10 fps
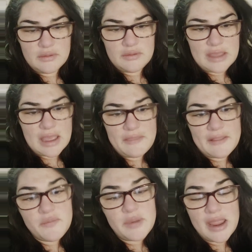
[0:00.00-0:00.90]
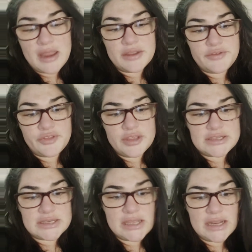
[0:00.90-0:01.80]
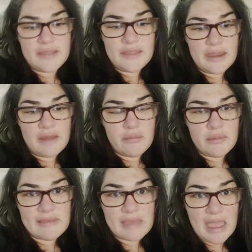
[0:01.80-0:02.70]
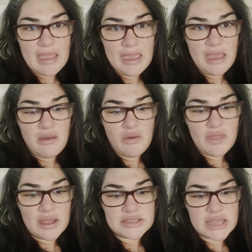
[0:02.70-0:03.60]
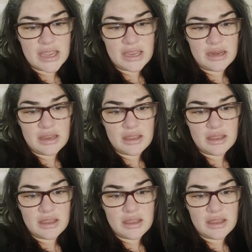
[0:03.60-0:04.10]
Yeah, that's what I initially did, and then everyone's like, I can't go that date,